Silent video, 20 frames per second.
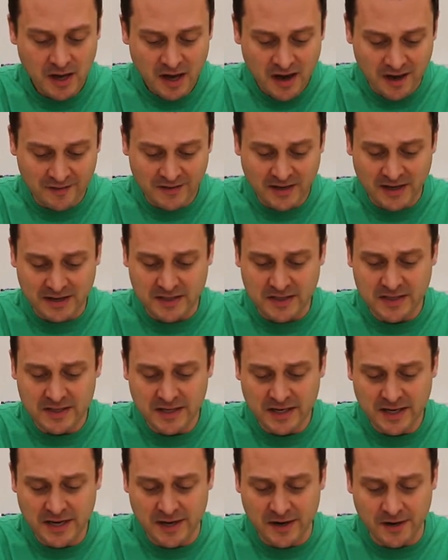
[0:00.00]
I've got a
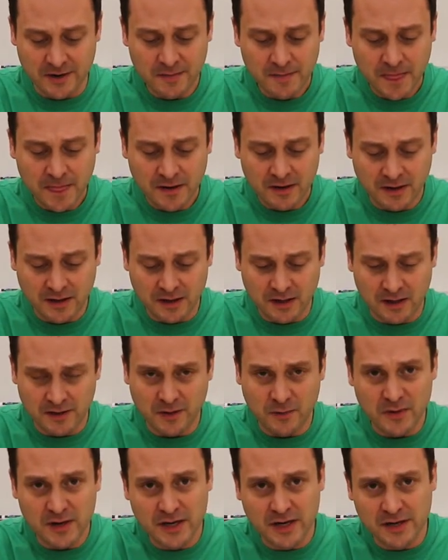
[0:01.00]
stick here that
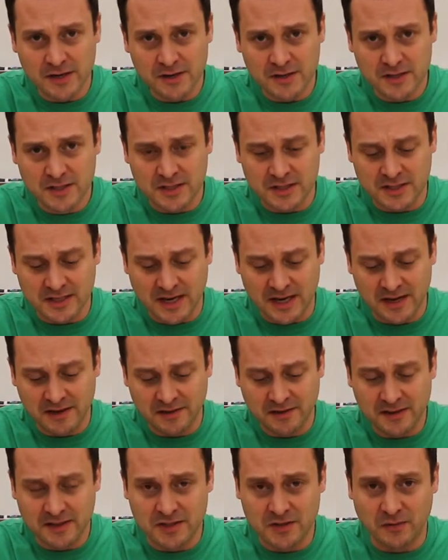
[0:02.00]
we can use to tie
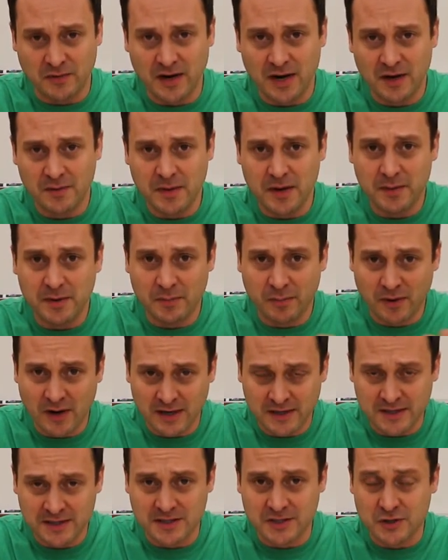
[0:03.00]
things around, maybe
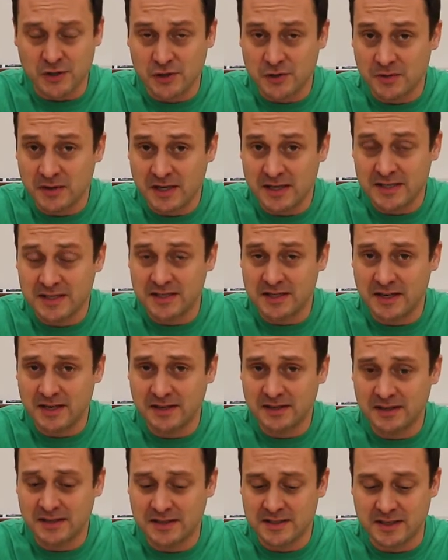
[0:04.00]
practice a shoelace
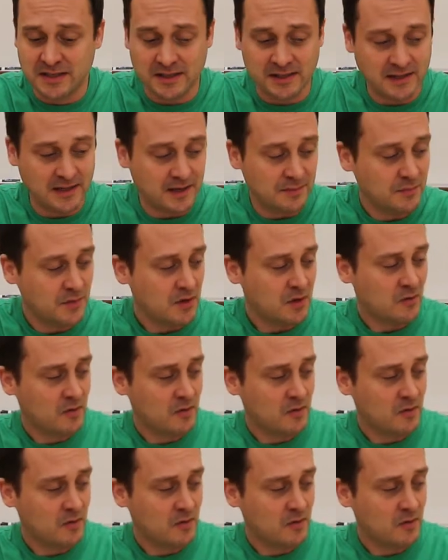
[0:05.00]
knot, things like that.